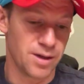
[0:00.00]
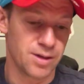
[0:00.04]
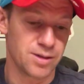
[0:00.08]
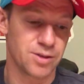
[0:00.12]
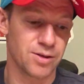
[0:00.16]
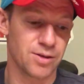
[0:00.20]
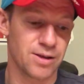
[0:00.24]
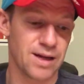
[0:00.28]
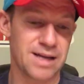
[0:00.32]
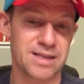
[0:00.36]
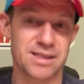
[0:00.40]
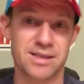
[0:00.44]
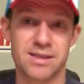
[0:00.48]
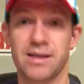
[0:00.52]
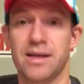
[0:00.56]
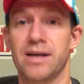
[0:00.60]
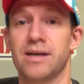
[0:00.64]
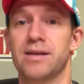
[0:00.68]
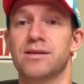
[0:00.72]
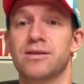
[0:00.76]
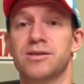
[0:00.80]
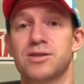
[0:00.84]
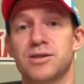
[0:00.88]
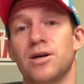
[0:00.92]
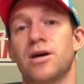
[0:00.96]
So that's
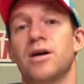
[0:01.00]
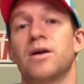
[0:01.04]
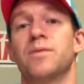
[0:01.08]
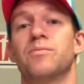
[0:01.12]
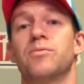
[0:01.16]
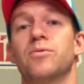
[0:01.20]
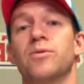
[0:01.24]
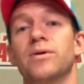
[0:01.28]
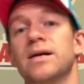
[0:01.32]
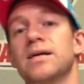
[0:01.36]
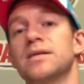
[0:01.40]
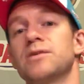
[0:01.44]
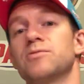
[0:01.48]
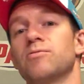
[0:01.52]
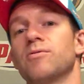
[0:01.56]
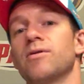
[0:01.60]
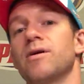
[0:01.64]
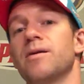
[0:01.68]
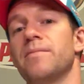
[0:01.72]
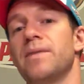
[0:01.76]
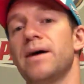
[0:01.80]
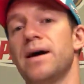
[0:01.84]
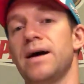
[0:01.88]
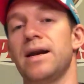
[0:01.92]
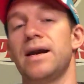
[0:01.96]
like the starting point. That's where
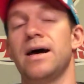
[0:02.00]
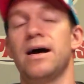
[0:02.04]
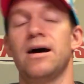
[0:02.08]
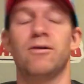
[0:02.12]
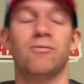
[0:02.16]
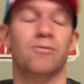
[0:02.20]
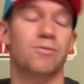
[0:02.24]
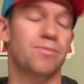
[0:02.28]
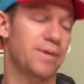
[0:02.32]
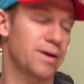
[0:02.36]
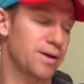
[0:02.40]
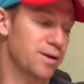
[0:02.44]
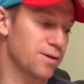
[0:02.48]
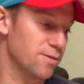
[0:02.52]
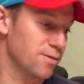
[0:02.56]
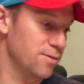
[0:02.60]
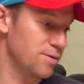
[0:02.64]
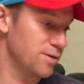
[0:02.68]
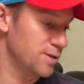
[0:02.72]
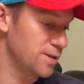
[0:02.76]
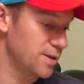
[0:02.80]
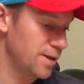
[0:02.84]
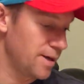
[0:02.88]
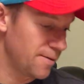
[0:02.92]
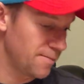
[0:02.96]
I'm at now with my
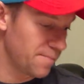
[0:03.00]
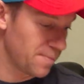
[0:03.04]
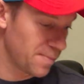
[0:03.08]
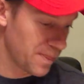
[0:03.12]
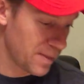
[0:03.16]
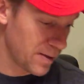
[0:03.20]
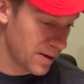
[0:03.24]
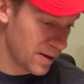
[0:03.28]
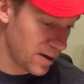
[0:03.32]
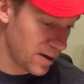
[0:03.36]
current set.